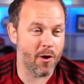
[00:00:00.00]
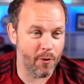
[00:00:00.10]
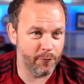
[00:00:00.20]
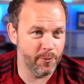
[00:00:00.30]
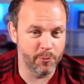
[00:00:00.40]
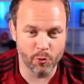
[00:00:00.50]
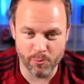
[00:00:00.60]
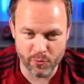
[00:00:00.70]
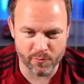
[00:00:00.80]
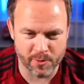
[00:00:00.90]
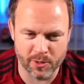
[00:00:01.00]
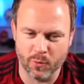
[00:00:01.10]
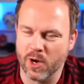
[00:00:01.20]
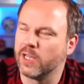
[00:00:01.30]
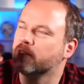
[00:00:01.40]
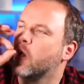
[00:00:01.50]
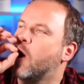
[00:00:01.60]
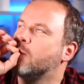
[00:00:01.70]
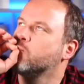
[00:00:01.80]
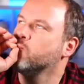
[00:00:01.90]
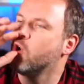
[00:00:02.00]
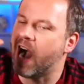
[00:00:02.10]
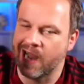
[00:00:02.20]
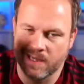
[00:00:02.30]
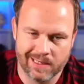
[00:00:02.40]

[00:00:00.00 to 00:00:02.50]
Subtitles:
off the ball movement was a mwah.